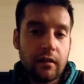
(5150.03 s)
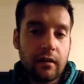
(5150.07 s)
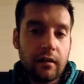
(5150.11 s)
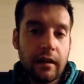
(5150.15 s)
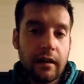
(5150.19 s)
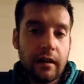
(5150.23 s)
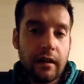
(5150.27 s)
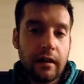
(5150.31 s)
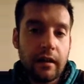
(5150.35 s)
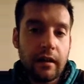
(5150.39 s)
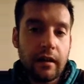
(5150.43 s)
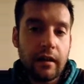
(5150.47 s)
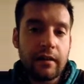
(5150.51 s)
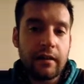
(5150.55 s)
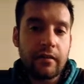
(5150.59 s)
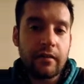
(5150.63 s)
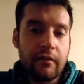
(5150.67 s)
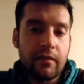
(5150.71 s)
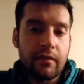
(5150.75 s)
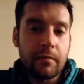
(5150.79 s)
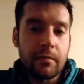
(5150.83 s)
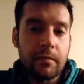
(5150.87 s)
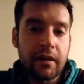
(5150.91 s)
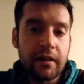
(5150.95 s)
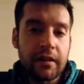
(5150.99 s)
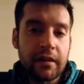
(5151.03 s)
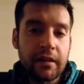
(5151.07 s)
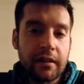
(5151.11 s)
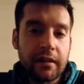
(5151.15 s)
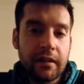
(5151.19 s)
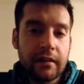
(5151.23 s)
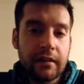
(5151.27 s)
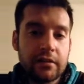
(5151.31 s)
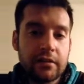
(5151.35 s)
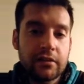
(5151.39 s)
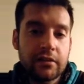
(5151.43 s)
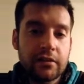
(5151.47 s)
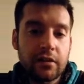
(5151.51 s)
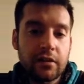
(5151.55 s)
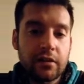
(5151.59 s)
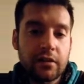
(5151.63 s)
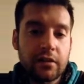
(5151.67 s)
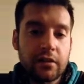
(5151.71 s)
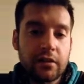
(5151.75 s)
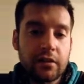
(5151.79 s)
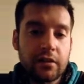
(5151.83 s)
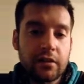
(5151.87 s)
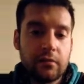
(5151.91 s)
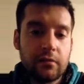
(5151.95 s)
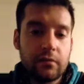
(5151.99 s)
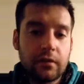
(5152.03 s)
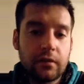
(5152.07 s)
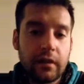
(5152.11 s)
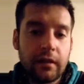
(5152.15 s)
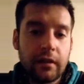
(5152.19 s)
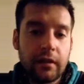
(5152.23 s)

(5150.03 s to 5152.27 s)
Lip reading: ahead of everybody, and so